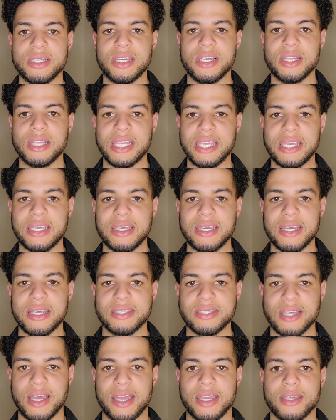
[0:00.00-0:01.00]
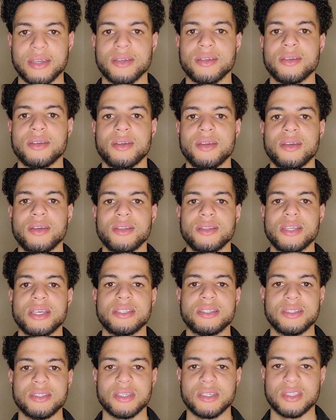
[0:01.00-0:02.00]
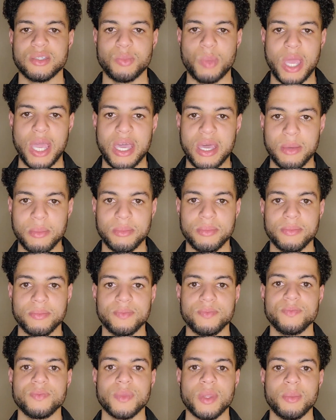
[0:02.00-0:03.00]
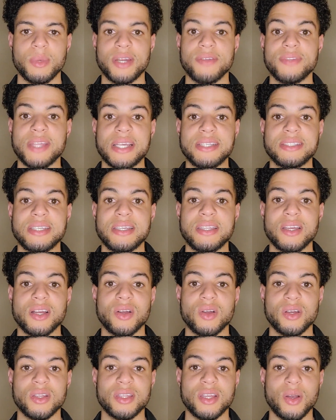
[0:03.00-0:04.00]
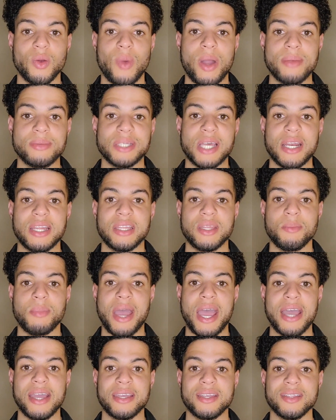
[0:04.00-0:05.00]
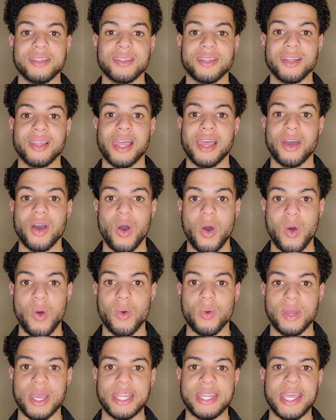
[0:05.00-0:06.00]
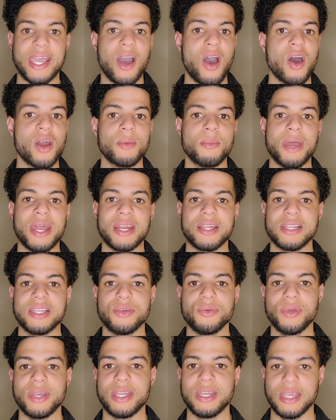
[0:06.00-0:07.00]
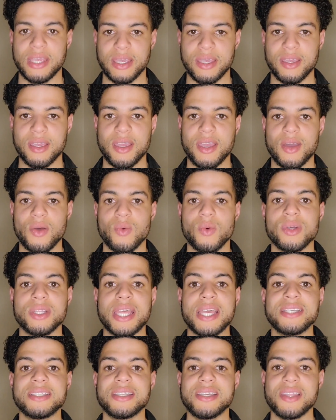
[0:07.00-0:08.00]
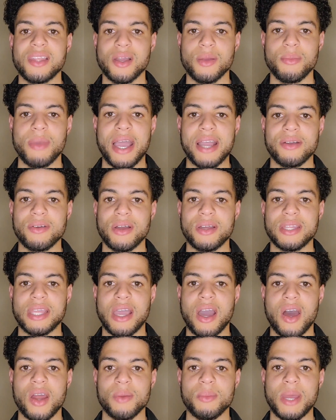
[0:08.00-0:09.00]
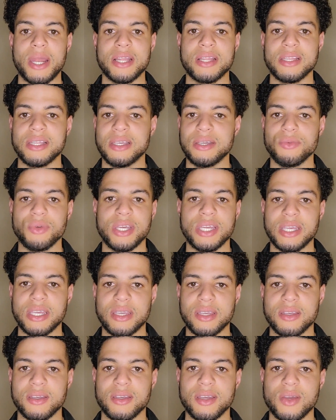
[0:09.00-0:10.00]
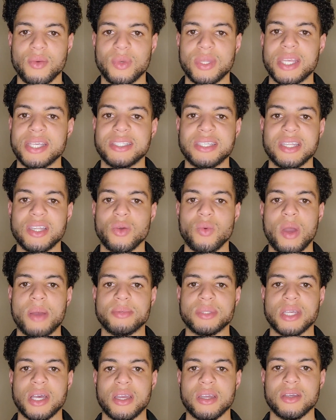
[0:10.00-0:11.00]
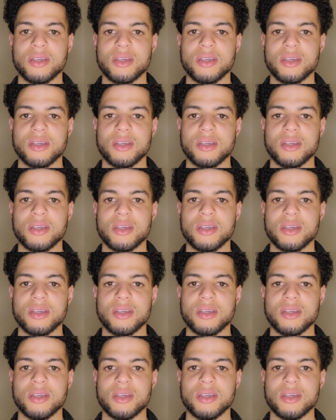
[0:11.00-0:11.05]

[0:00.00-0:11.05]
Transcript: link, it's like this is a spam. But if they see their their website in the back, they're like, "Oh," and they automatically read it. When they see their background, they automatically read it when they see their website.